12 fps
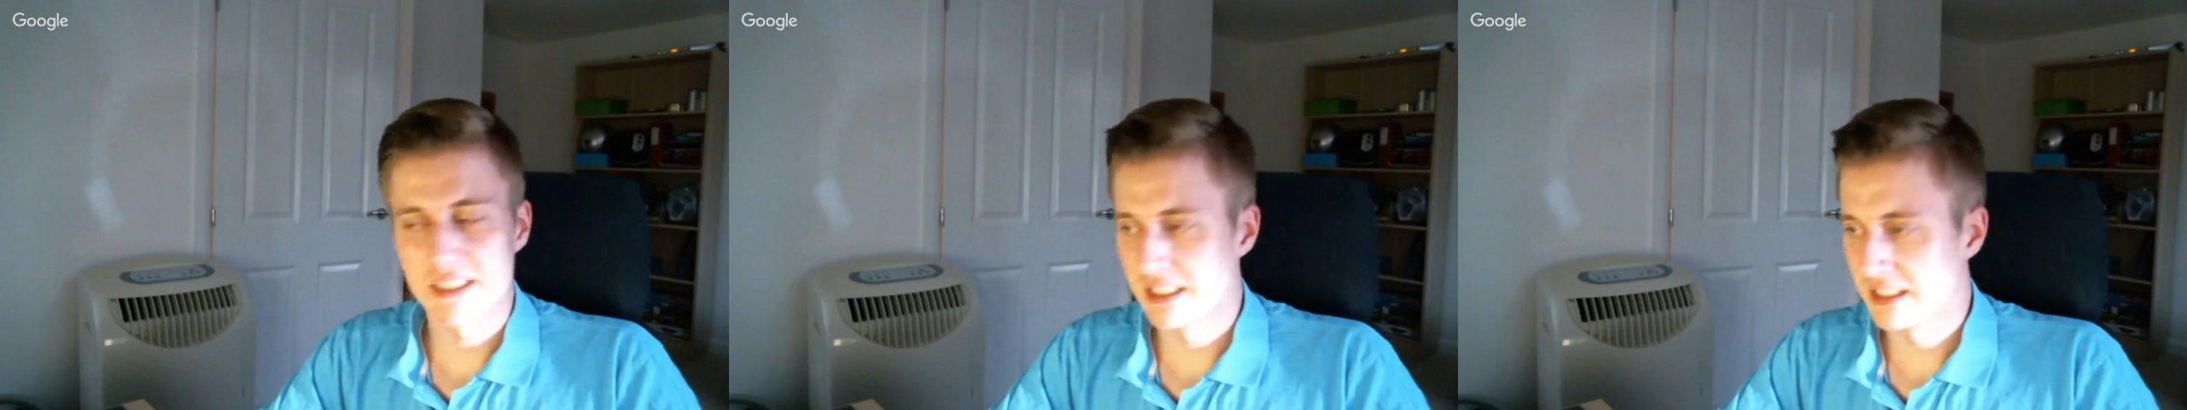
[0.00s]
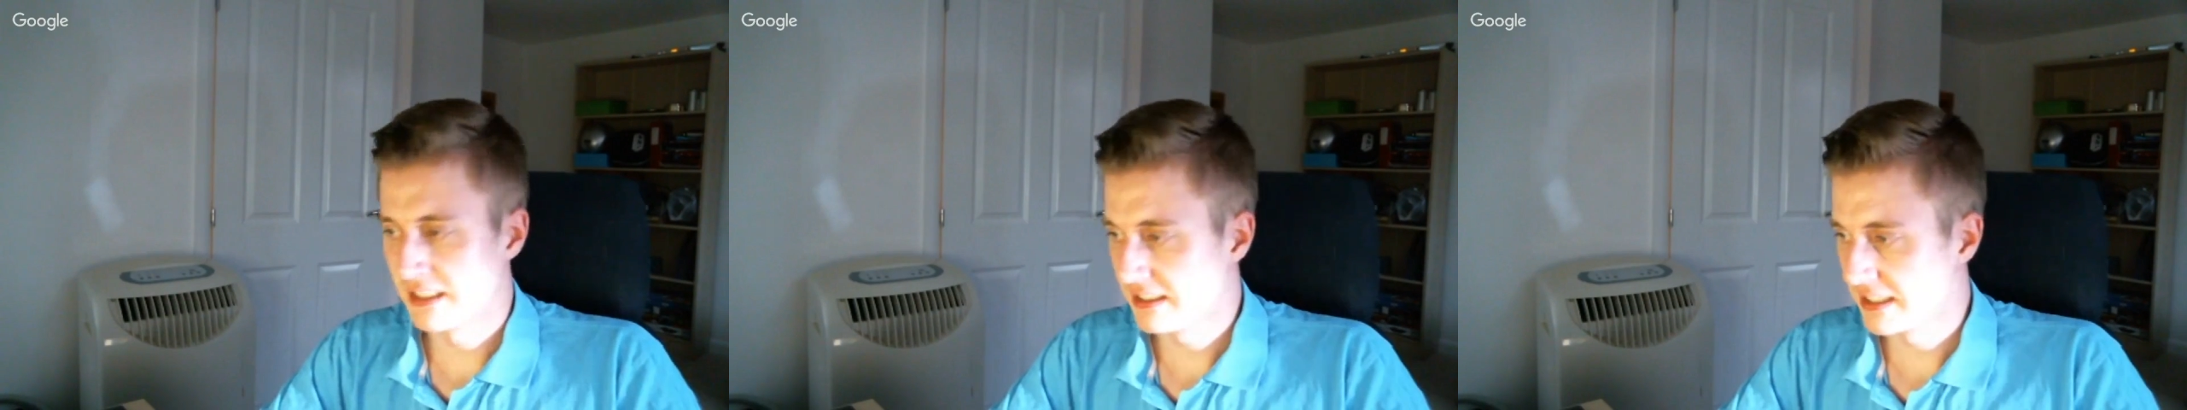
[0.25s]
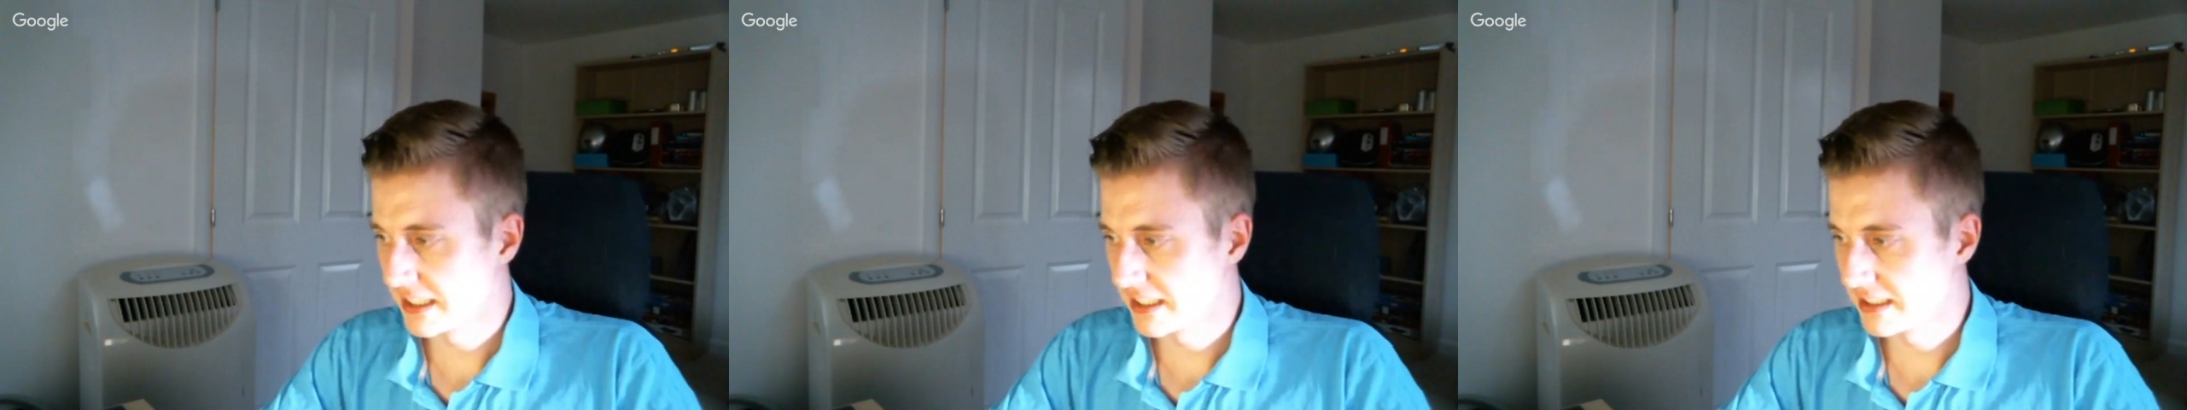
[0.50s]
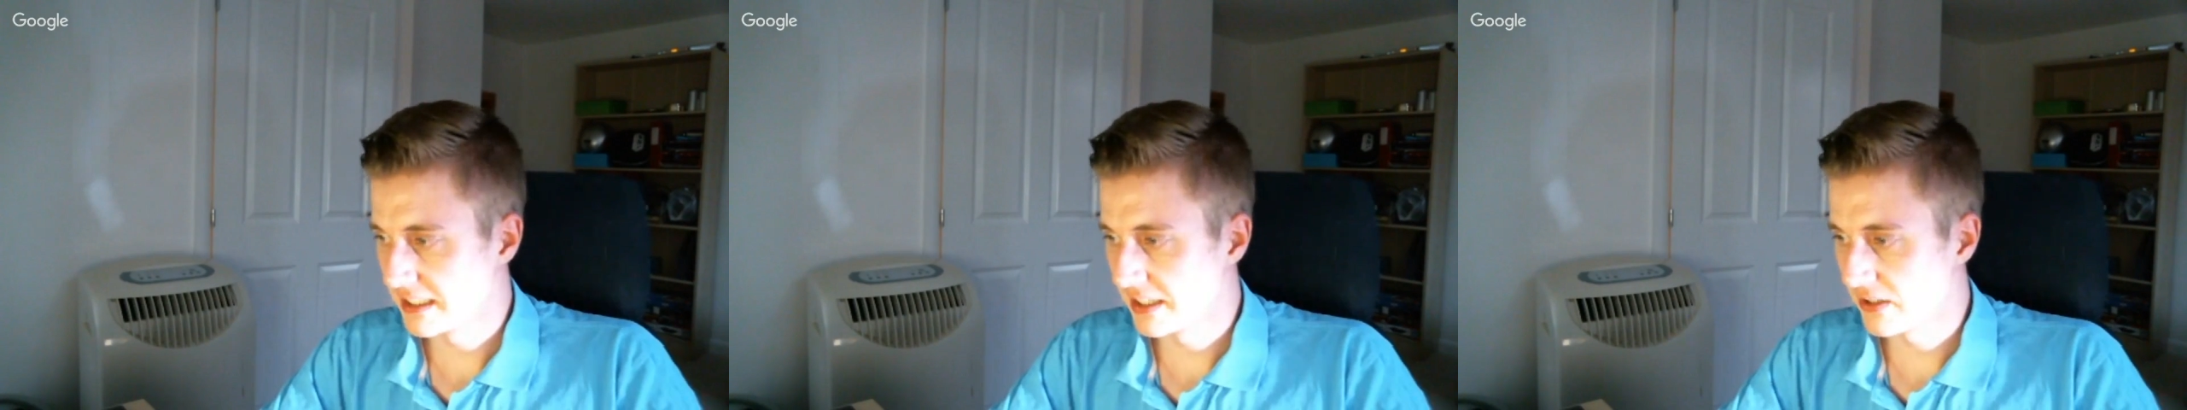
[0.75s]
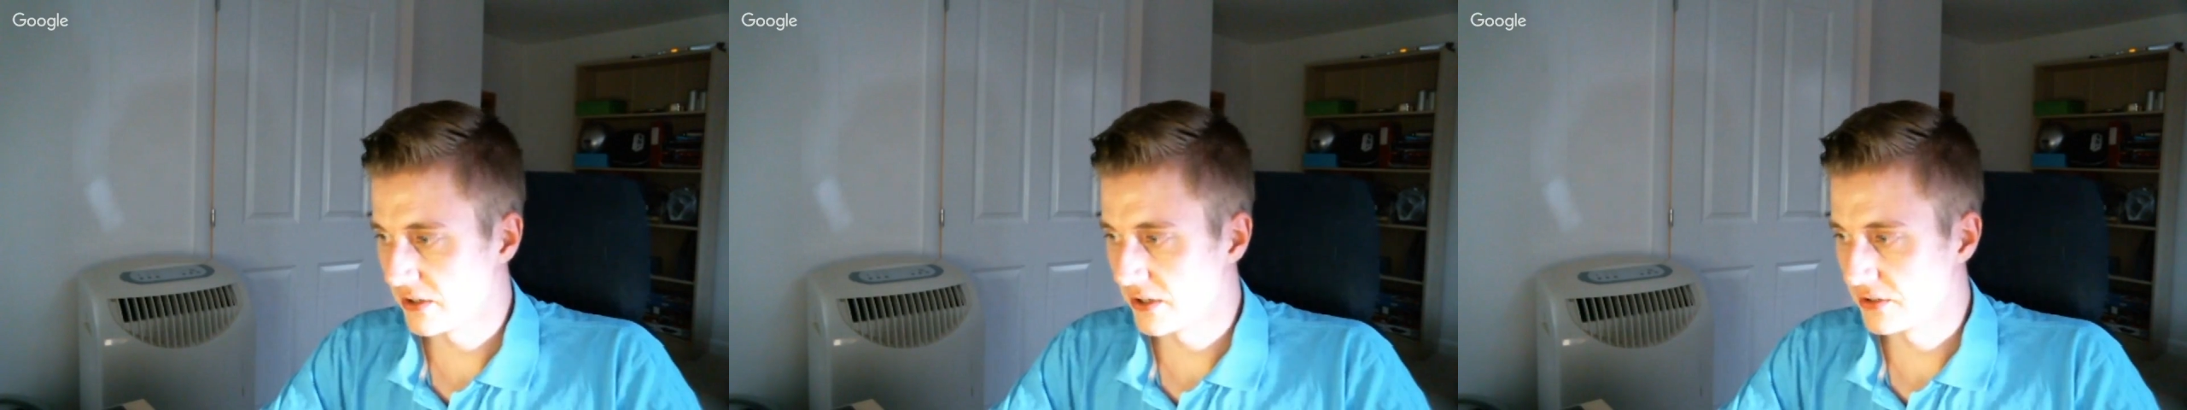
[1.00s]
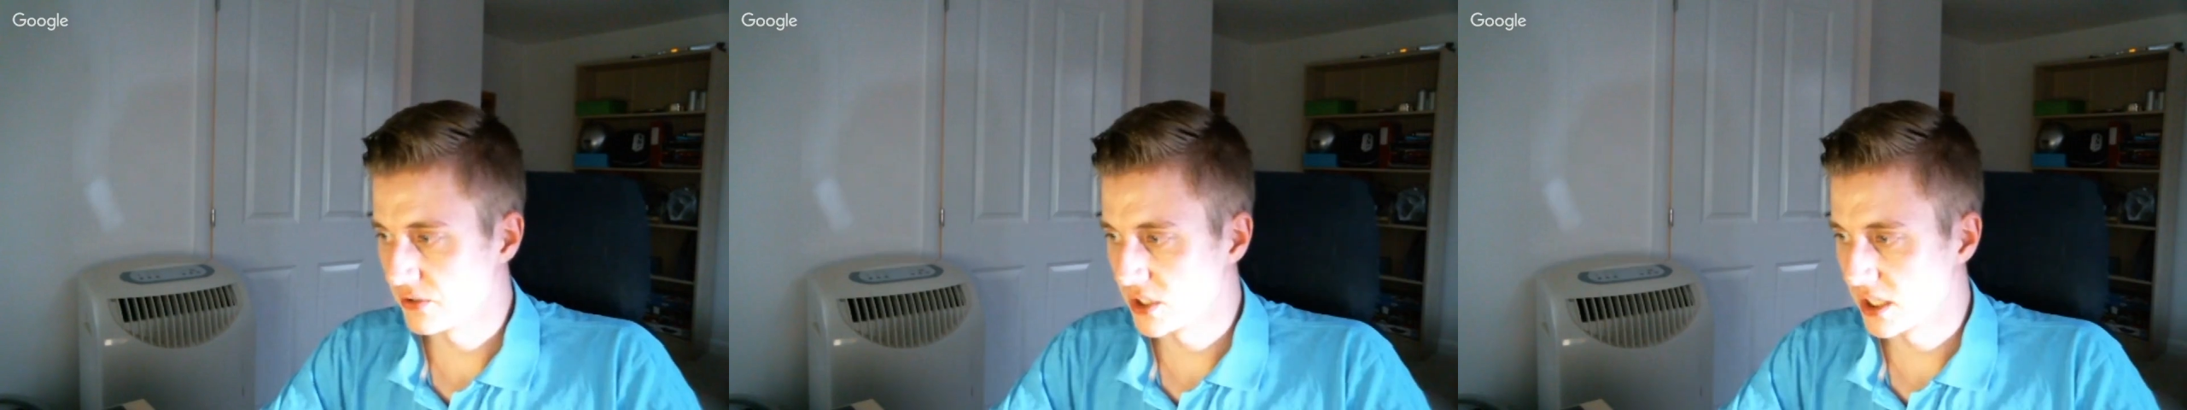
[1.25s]
They are
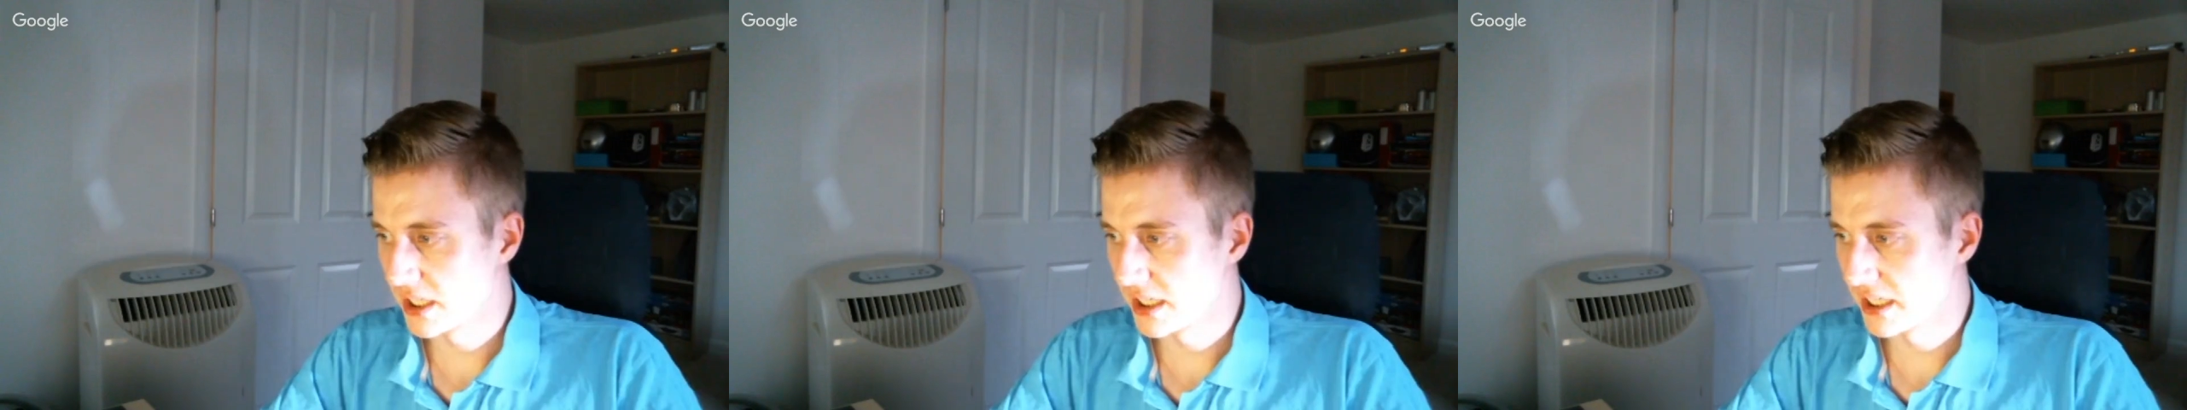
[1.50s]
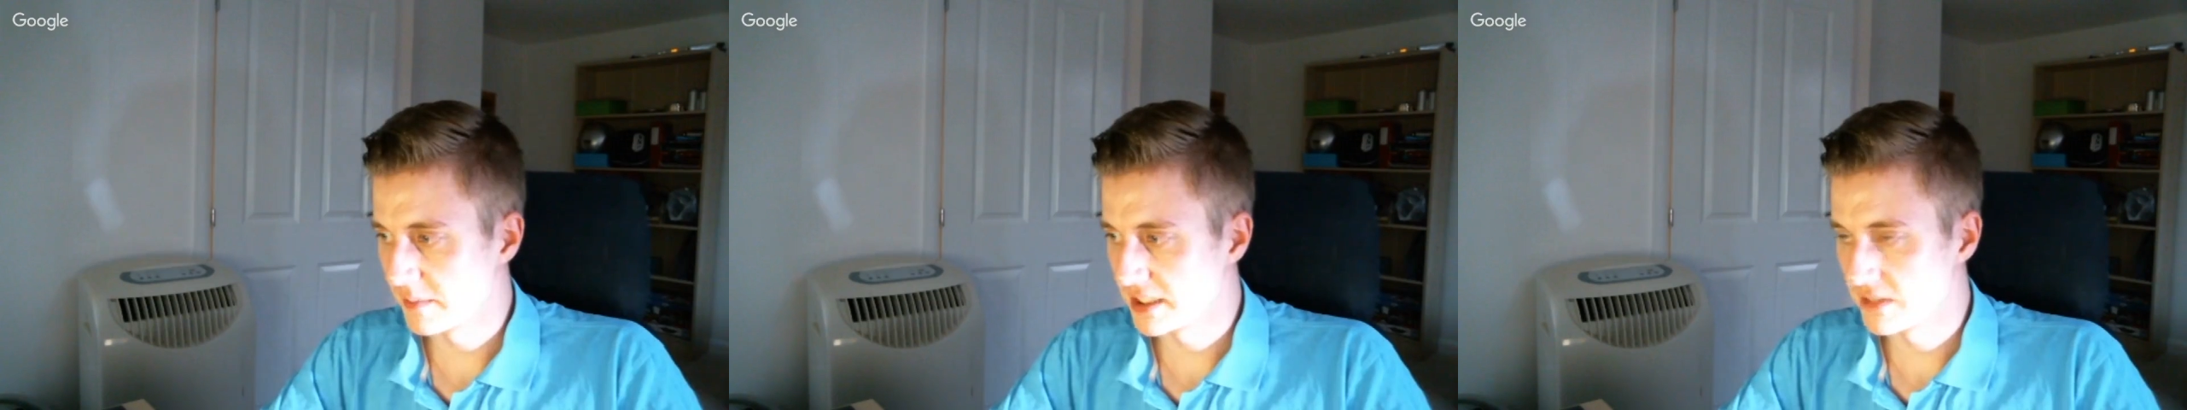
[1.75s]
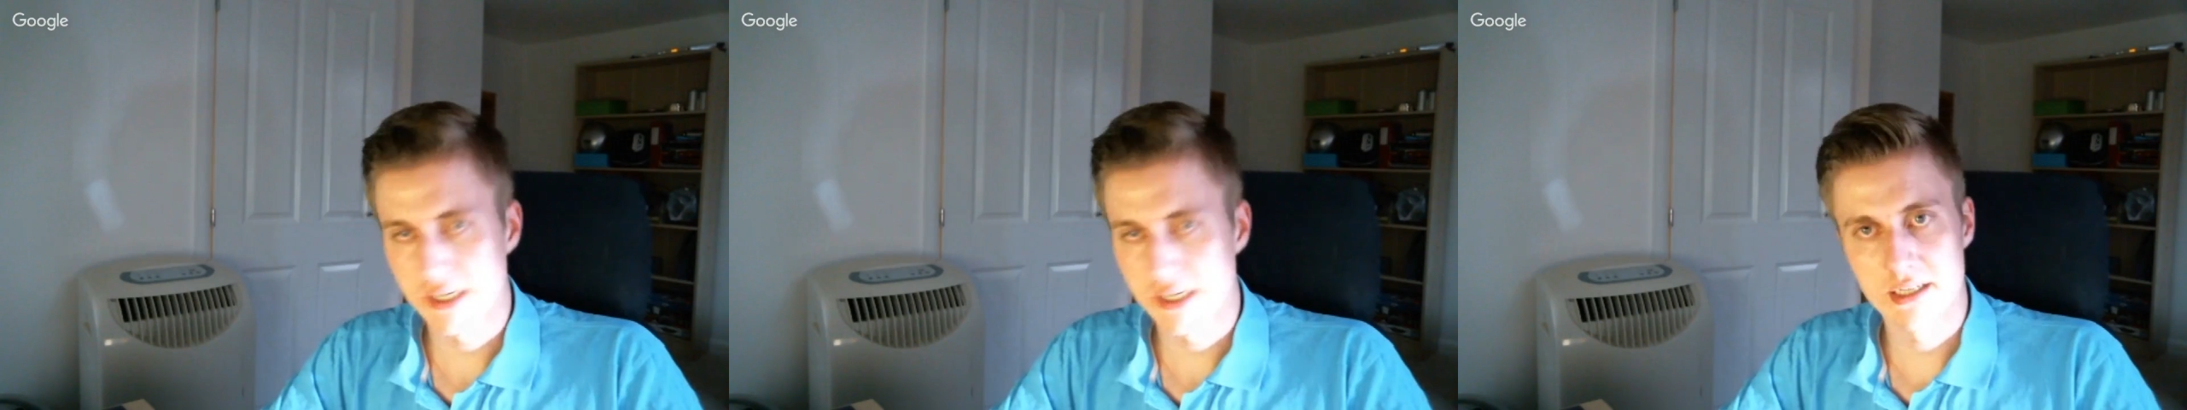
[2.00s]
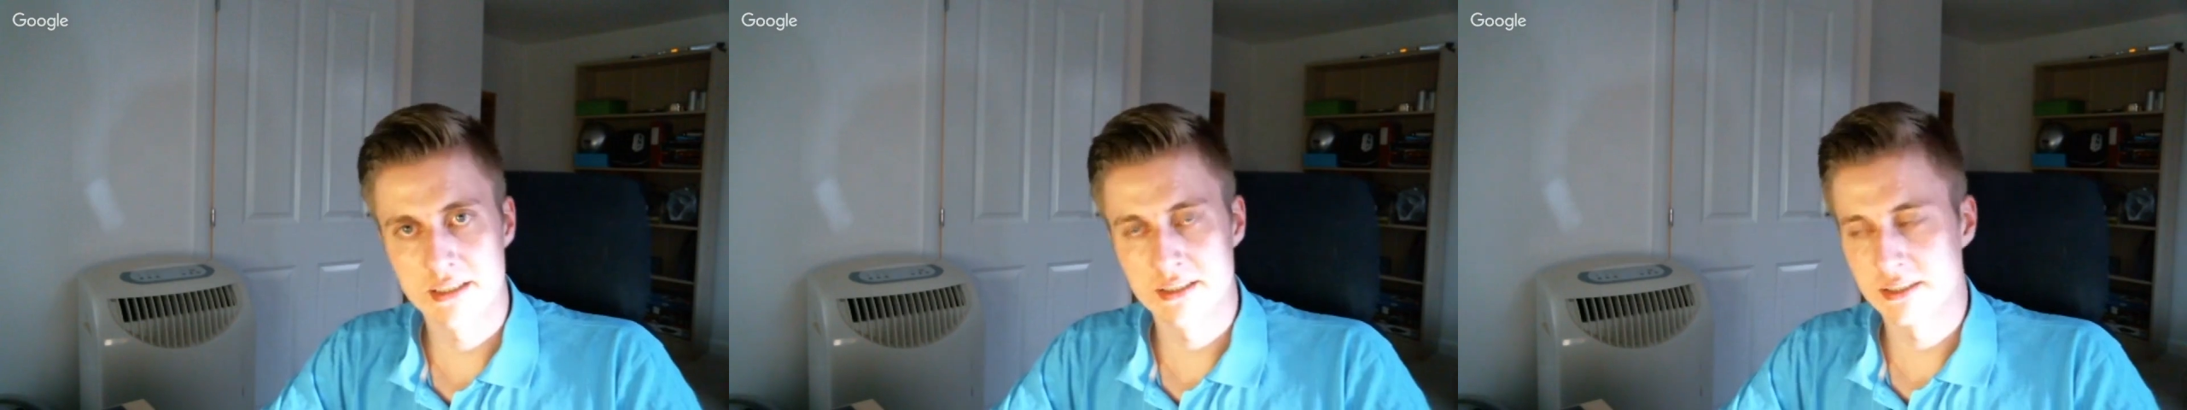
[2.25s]
usually a bit violent.